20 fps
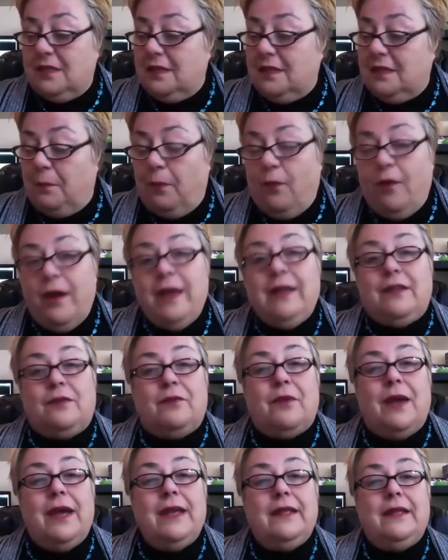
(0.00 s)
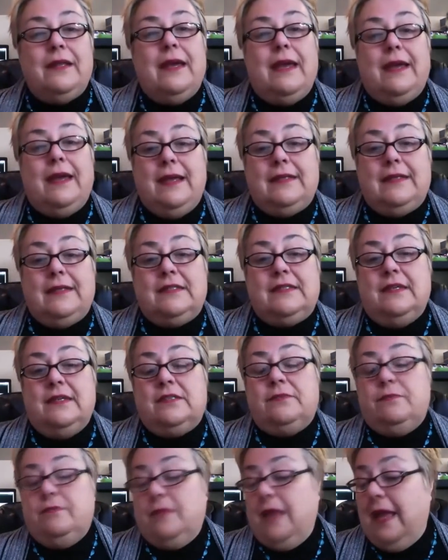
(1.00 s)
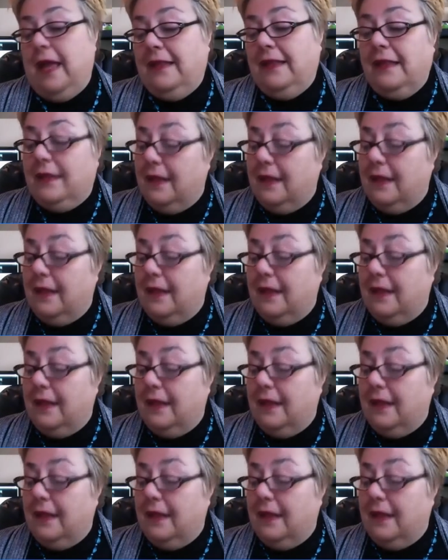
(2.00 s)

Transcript: the point, right? It's it's and uh,